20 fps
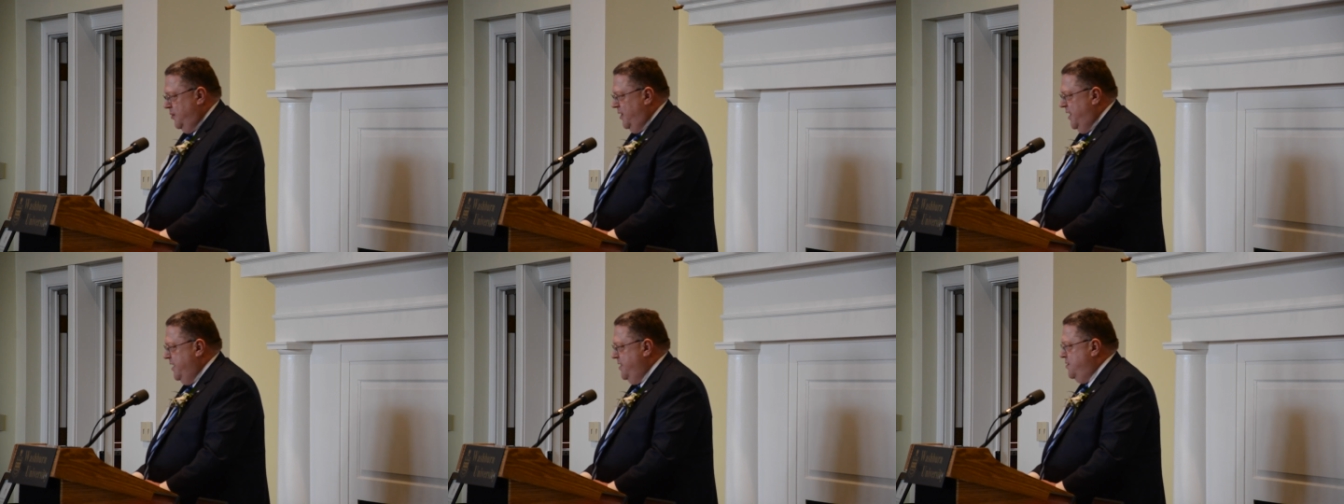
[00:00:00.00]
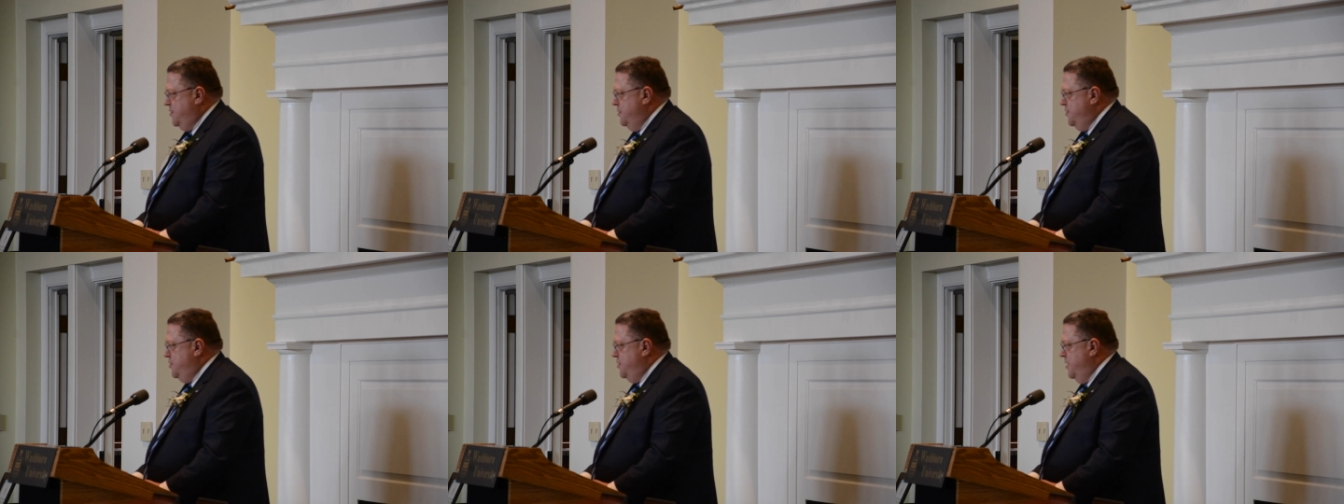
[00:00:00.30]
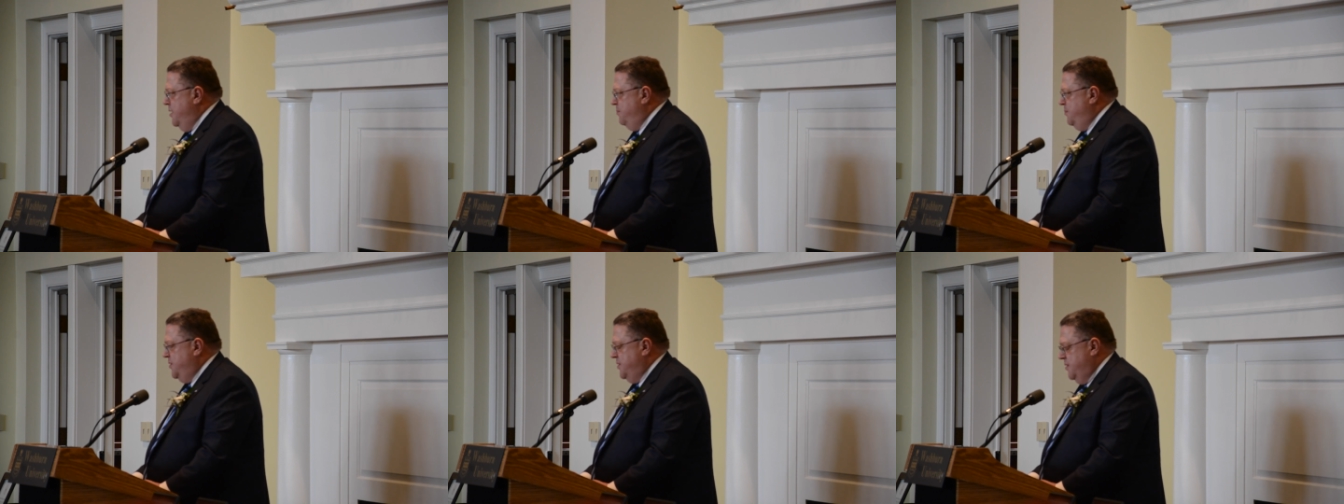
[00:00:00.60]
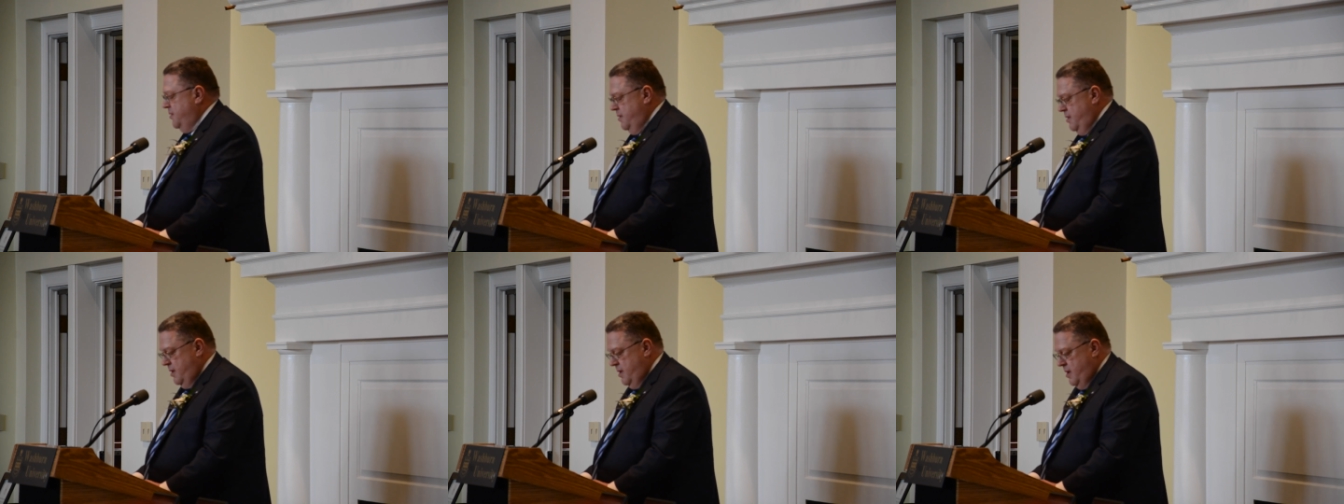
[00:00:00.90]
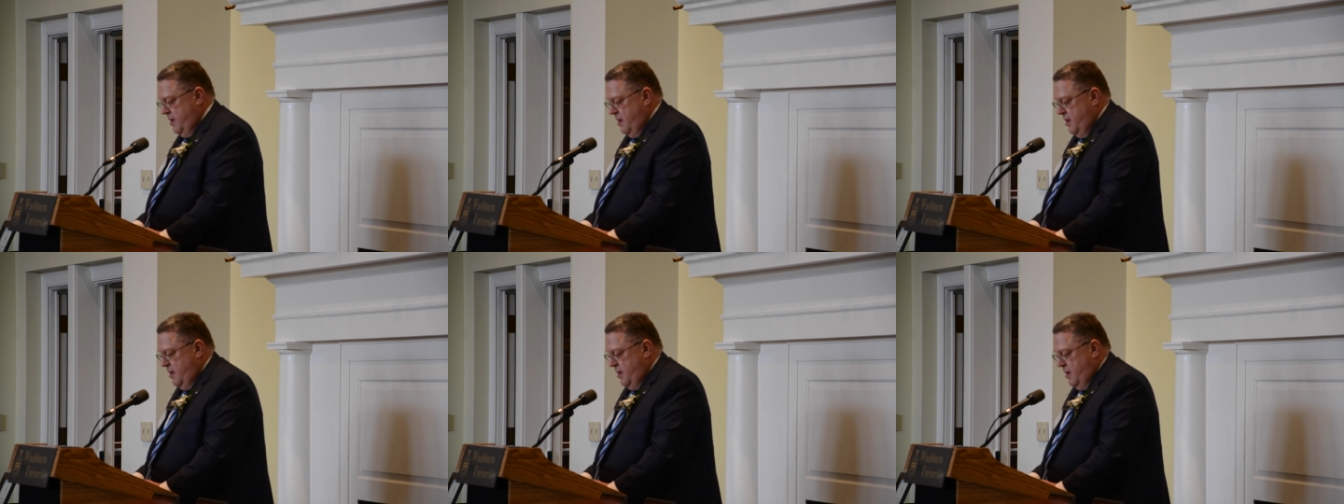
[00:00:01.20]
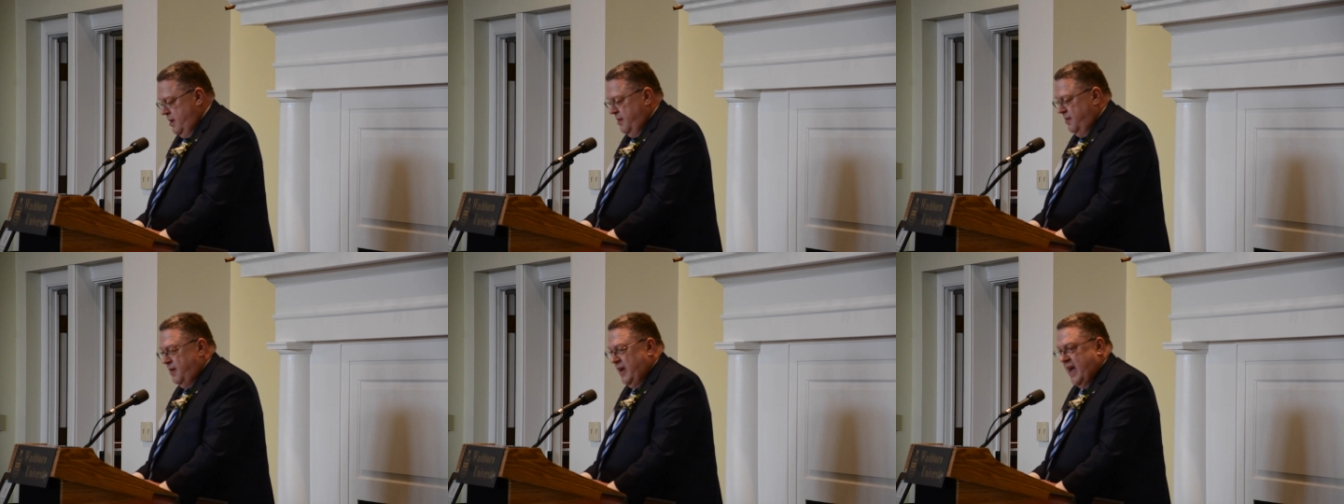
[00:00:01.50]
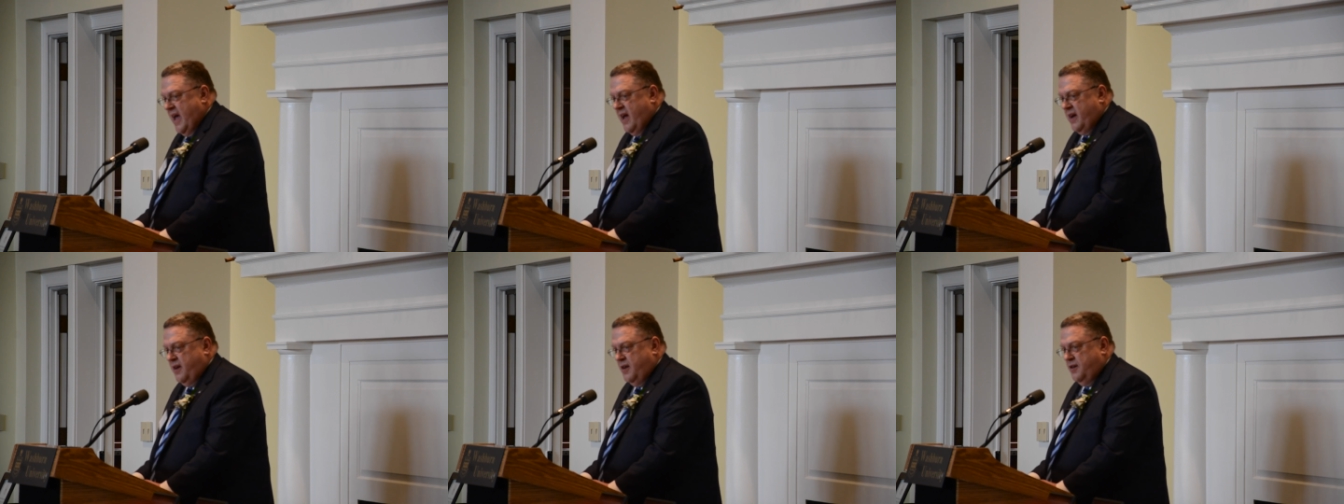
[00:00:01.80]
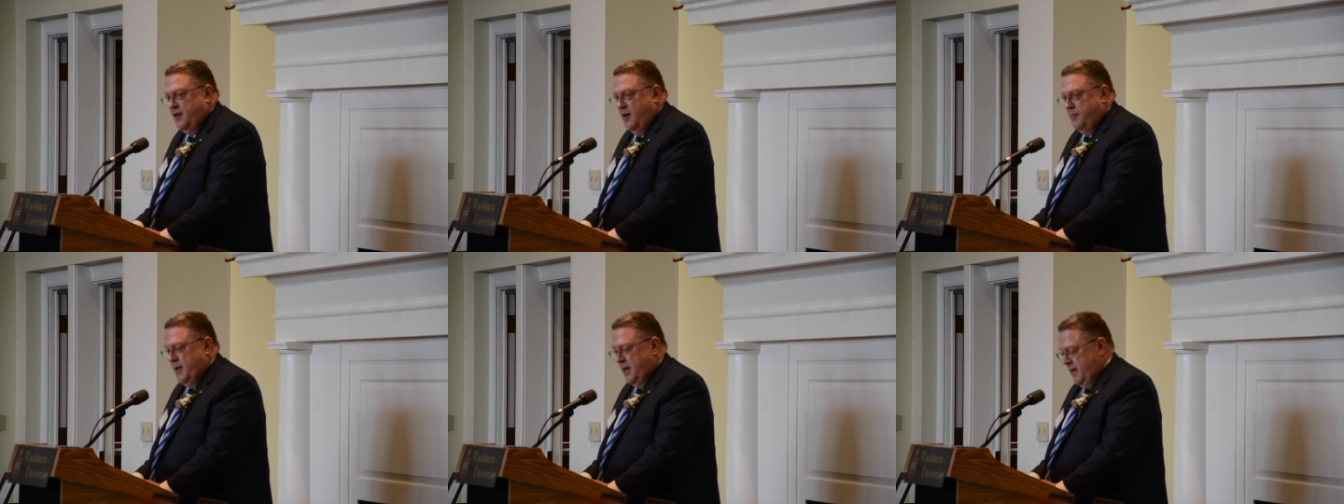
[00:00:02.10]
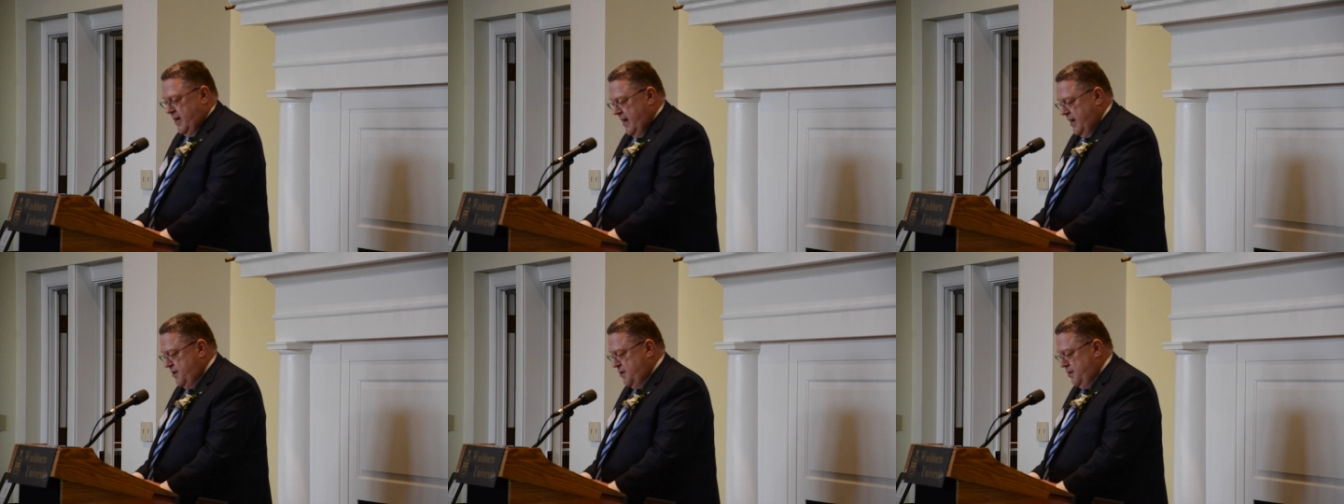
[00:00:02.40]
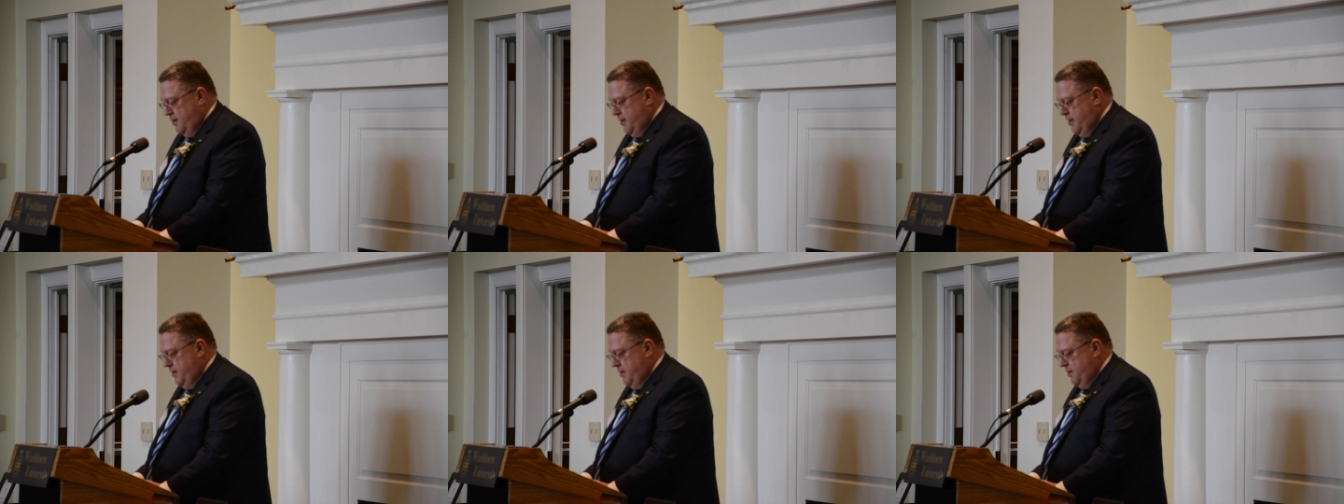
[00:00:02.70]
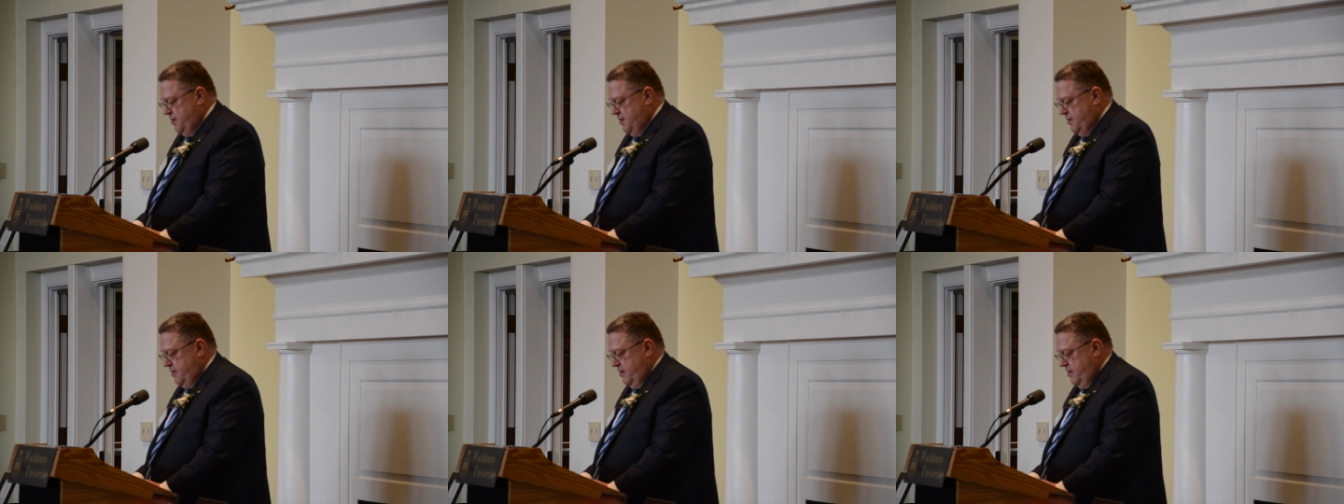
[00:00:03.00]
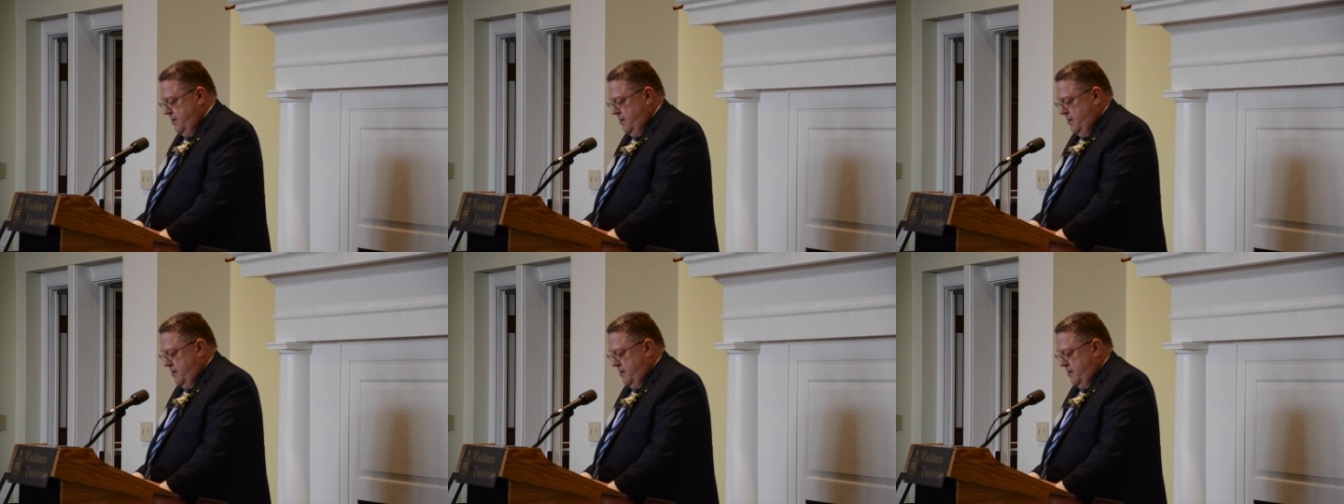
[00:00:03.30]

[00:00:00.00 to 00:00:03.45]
relationships, the academic excellence,